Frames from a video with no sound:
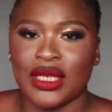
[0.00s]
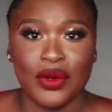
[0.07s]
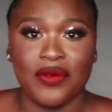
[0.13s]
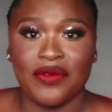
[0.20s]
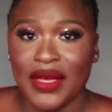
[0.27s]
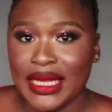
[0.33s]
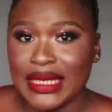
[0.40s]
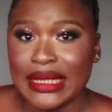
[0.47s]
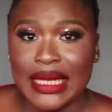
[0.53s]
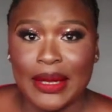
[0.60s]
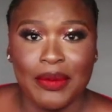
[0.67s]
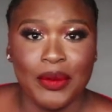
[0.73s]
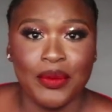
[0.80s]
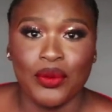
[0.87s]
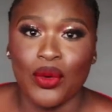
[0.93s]
So
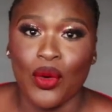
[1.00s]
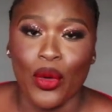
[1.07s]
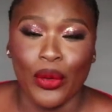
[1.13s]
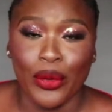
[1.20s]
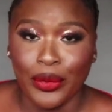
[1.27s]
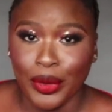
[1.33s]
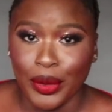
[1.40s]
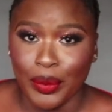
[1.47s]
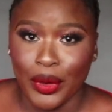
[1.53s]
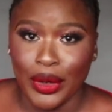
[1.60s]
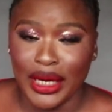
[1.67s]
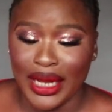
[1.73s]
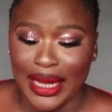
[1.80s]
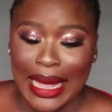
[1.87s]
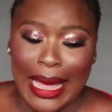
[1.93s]
firstly, people owe me
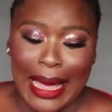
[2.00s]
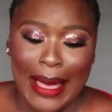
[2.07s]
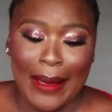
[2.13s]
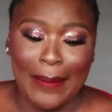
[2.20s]
money,